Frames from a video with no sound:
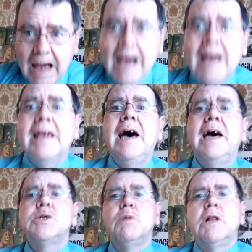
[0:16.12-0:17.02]
Hi
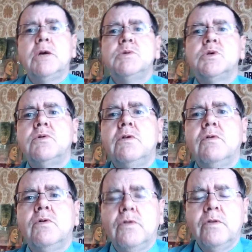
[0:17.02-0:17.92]
guys, welcome to
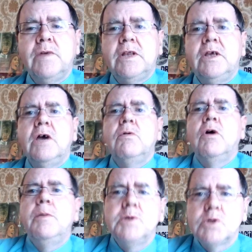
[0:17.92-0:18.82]
another video.
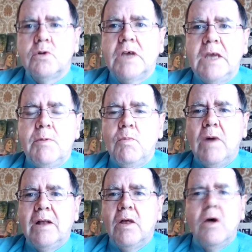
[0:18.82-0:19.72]
Hope you're all keeping
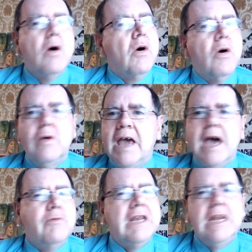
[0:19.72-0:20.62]
well. Oh
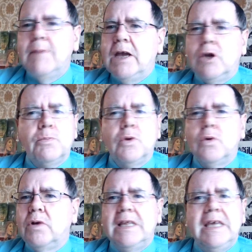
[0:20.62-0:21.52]
yeah, really made up that
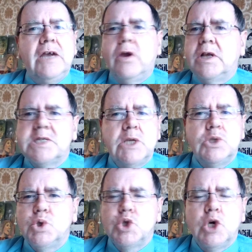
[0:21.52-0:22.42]
all the
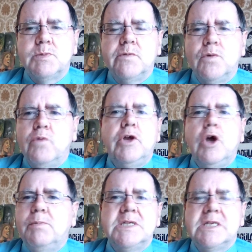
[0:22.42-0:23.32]
non-essential shops have all
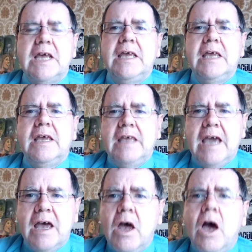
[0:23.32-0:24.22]
reopened today.
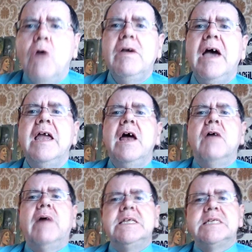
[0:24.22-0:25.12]
Yeah, okay,
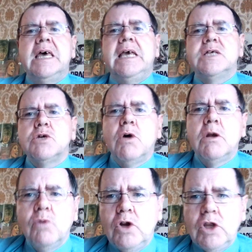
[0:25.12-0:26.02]
right. So what
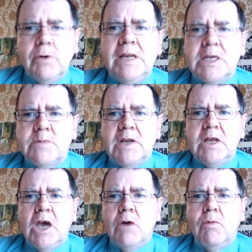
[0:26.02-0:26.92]
I'm going to do in this
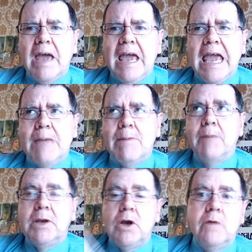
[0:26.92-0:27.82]
video,
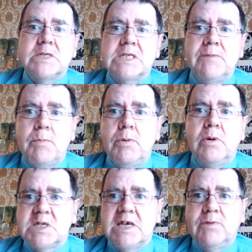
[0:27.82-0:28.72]
I've been over to Liverpool
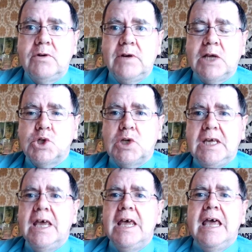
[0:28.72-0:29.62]
this afternoon
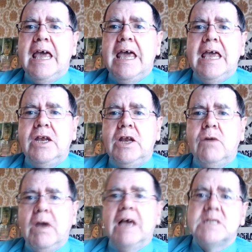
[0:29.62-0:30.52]
actually. You
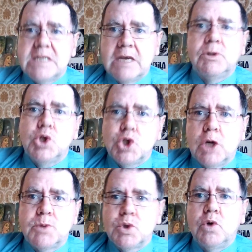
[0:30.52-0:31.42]
know, as I say, with the
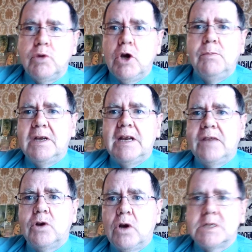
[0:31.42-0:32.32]
shops all reopening
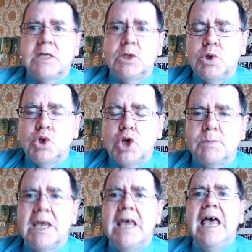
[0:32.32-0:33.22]
after non-essential
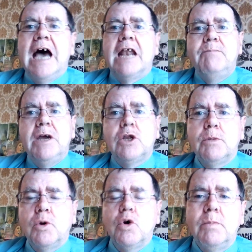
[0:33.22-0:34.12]
shops, and I picked
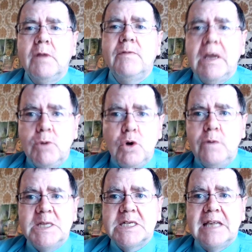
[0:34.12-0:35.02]
up a couple of
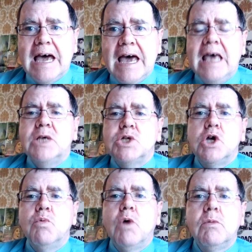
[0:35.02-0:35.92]
movies and that.
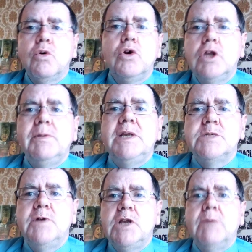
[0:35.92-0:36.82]
So what I'm going to do in
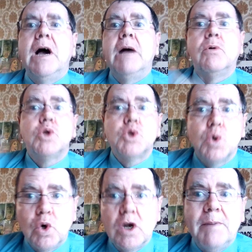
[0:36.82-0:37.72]
this video, I'm going to
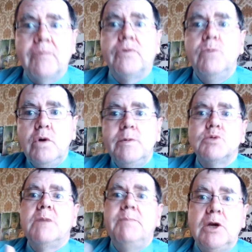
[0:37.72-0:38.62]
talk about the
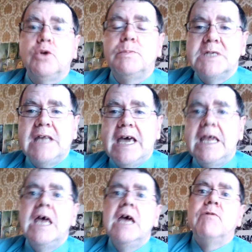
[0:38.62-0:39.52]
movies what I picked up
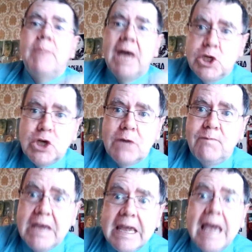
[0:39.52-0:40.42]
today from
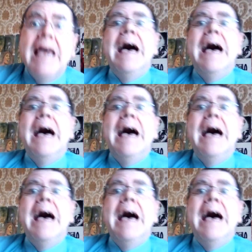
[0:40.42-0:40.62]
HMV.